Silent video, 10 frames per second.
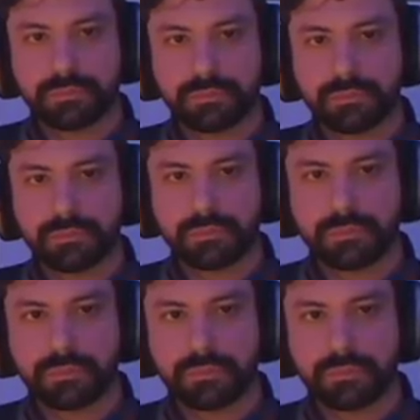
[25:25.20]

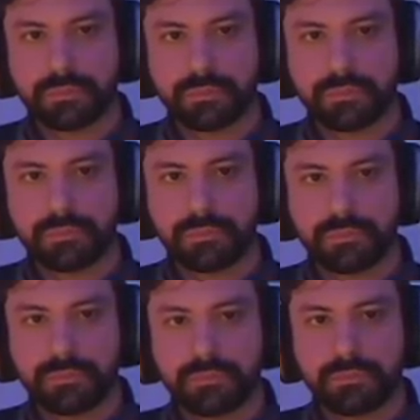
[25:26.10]

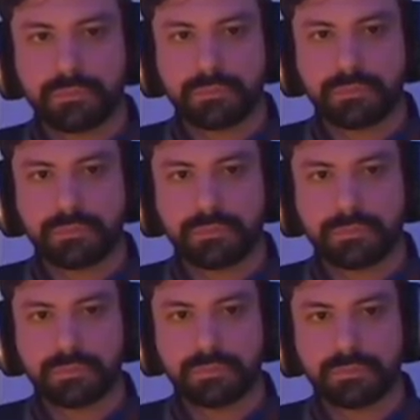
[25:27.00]

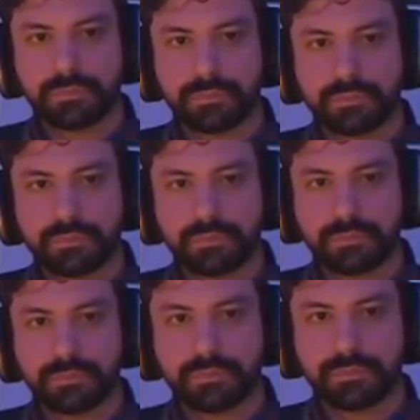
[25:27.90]

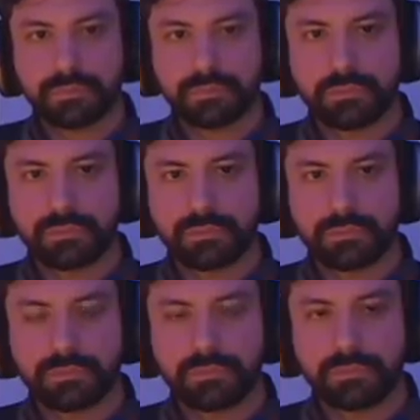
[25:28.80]

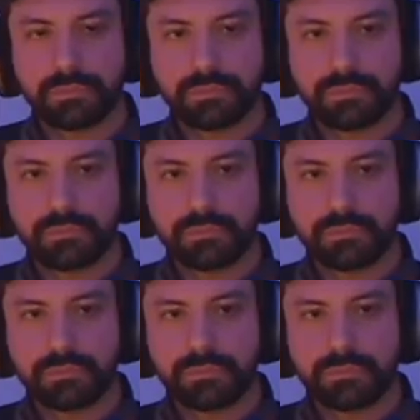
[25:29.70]

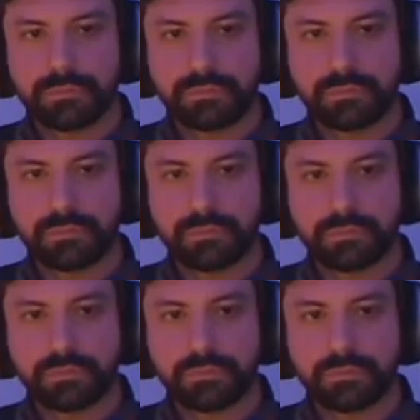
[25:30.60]

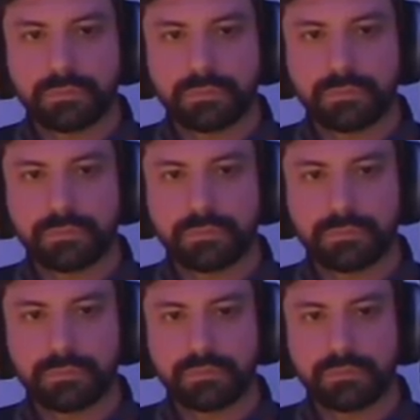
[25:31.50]

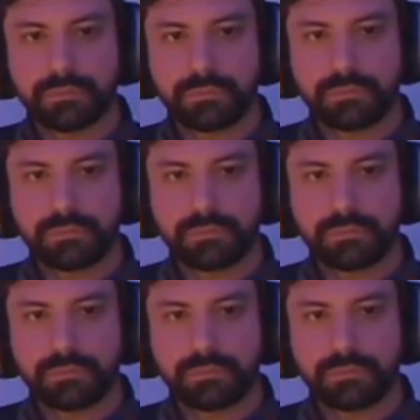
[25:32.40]
This person isn't speaking.